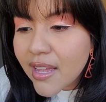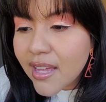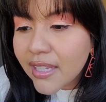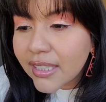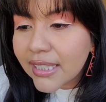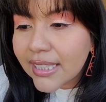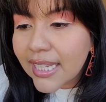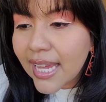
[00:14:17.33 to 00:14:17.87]

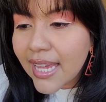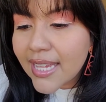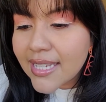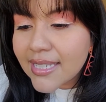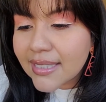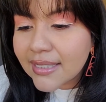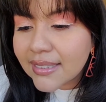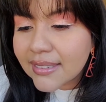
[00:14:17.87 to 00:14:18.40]

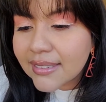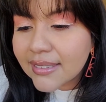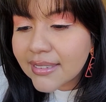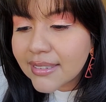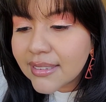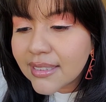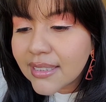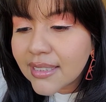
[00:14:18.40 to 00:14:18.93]
yeah,
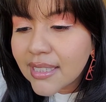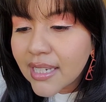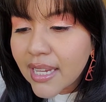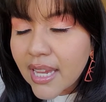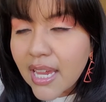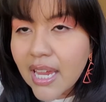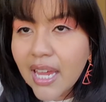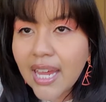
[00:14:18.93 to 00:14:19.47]

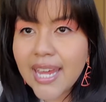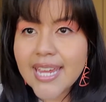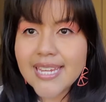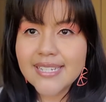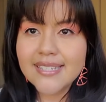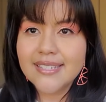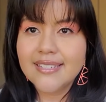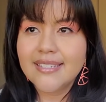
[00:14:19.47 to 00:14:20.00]

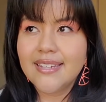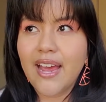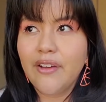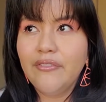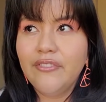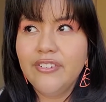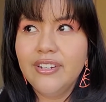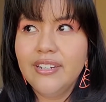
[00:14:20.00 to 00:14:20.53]
it's
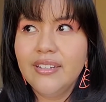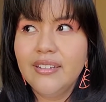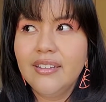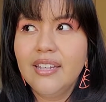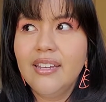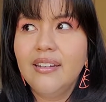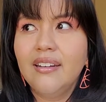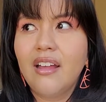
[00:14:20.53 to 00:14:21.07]

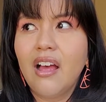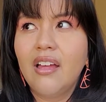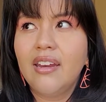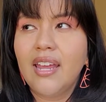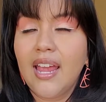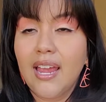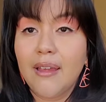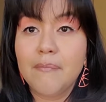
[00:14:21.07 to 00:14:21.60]
definitely not
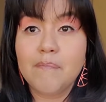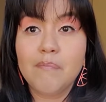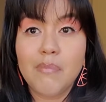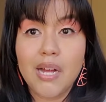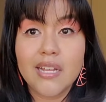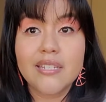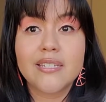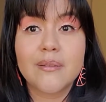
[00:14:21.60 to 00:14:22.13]
a
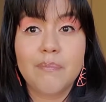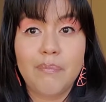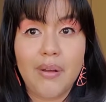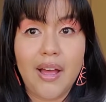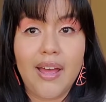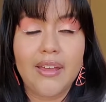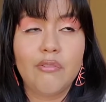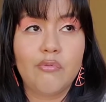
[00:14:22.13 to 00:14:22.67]
must
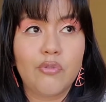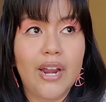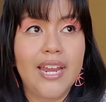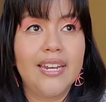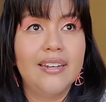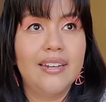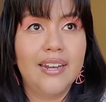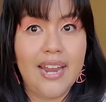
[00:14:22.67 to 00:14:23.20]
buy
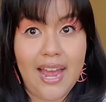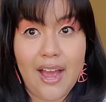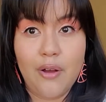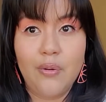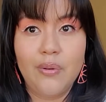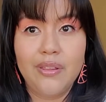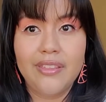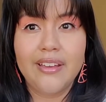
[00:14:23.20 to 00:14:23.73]
right
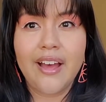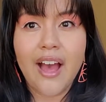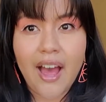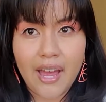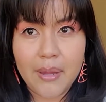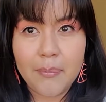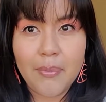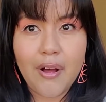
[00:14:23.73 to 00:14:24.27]
now. The
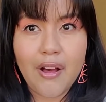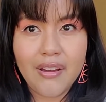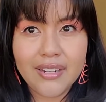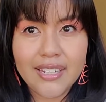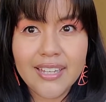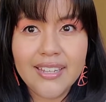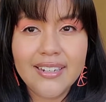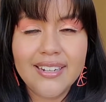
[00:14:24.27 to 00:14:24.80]
hype on
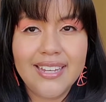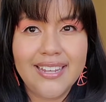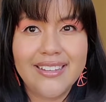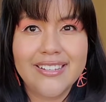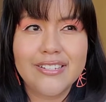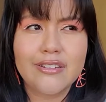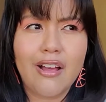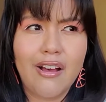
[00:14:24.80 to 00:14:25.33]
it
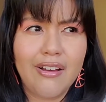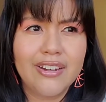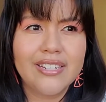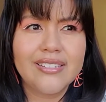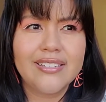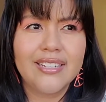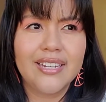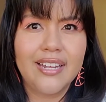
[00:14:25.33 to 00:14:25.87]
is
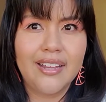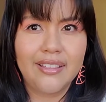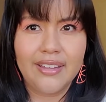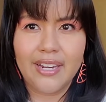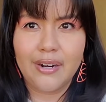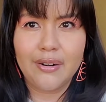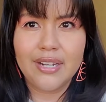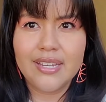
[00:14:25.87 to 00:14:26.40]
honestly
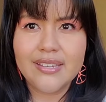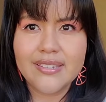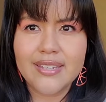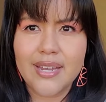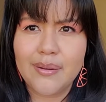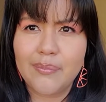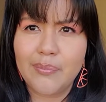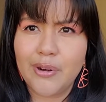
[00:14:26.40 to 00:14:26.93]
hilarious
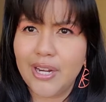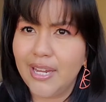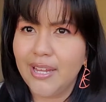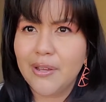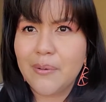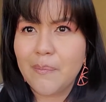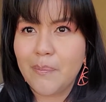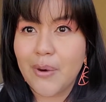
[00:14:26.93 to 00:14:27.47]
and pretty
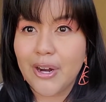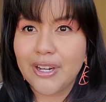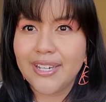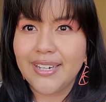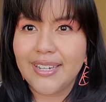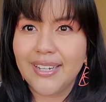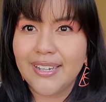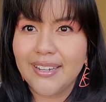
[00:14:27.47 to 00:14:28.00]
good
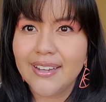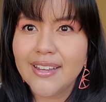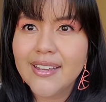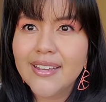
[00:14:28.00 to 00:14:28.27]
marketing,